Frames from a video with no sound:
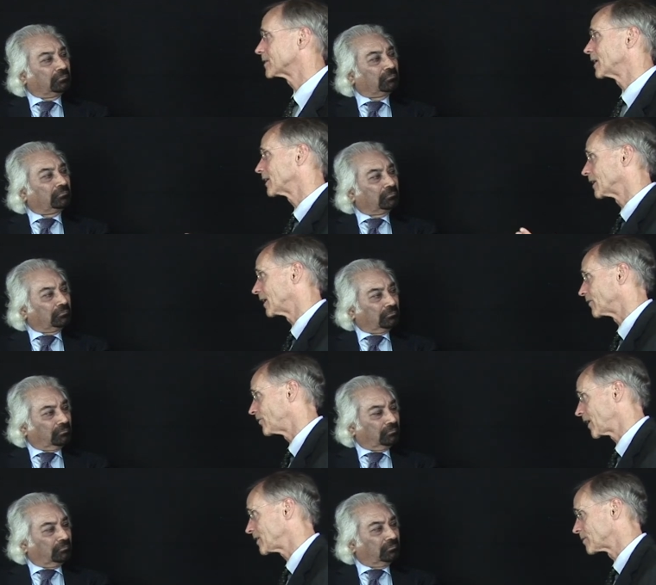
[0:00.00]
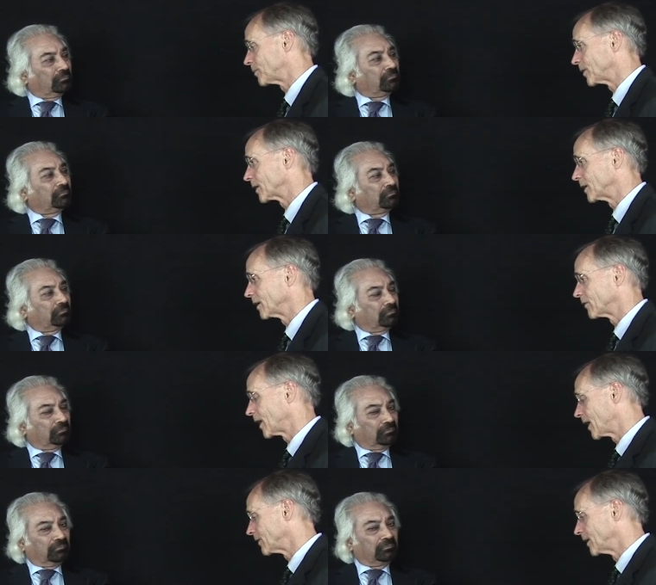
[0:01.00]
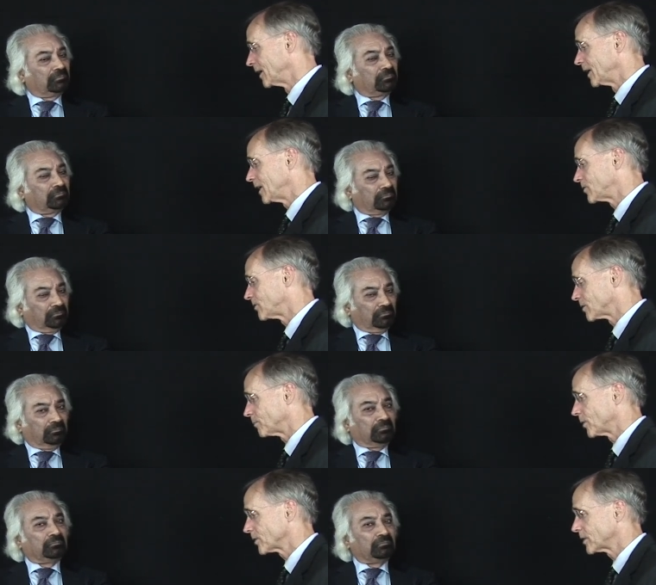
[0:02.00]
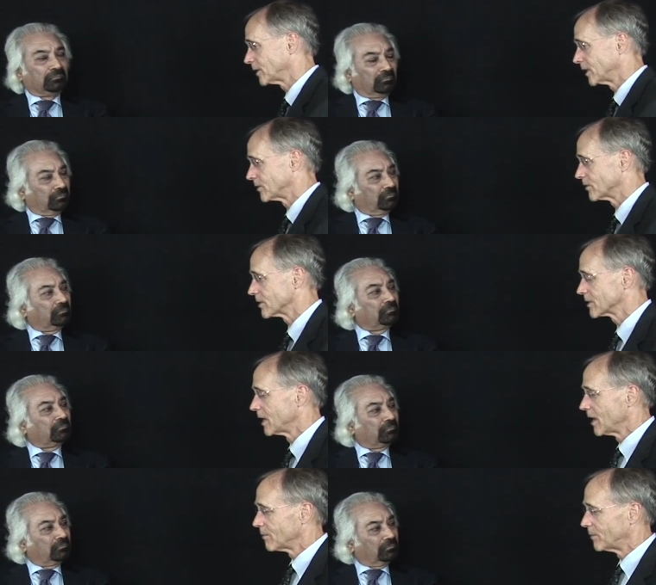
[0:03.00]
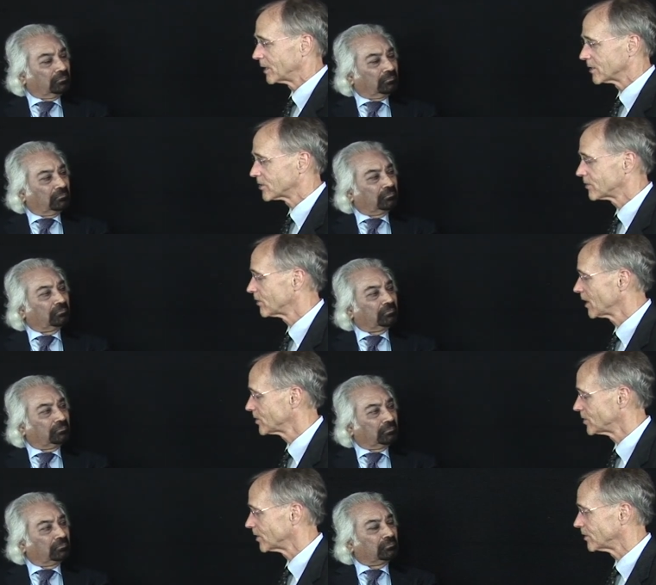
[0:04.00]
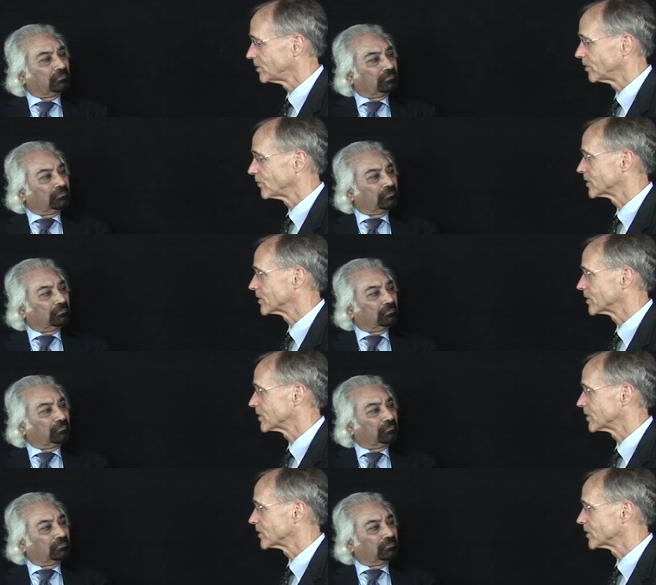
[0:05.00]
Speaker 1: that's not like Facebook around issues of personal interest, but is structured to